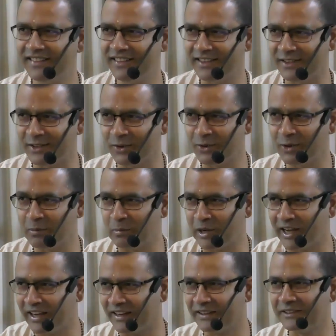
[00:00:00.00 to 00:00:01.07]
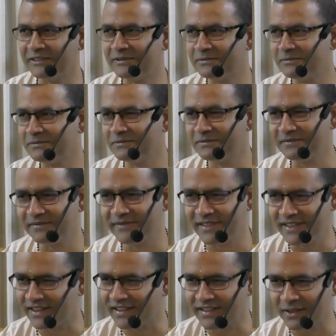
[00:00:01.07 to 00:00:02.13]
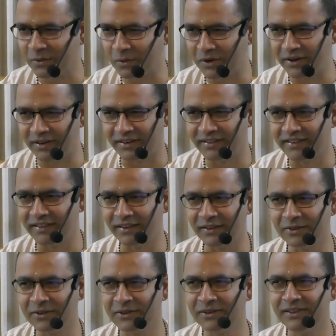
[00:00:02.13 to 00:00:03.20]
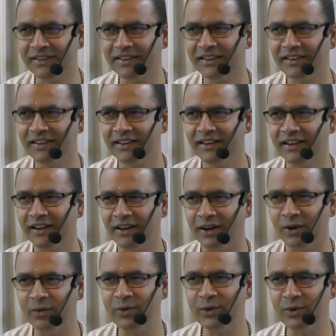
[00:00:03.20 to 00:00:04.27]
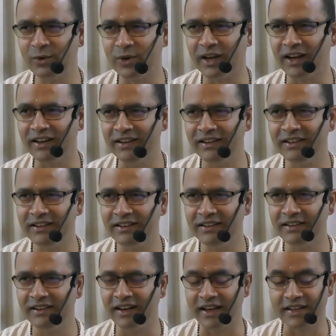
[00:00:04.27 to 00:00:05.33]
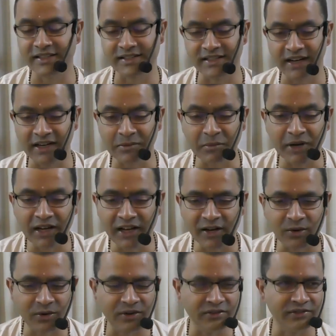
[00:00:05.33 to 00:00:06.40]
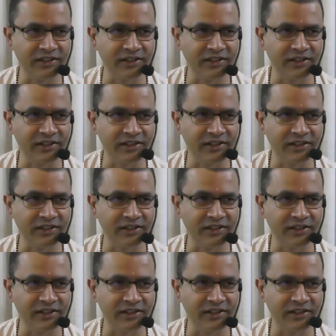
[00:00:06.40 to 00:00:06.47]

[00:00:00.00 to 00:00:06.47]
This is the play. Just the word. How you can extract meaning out of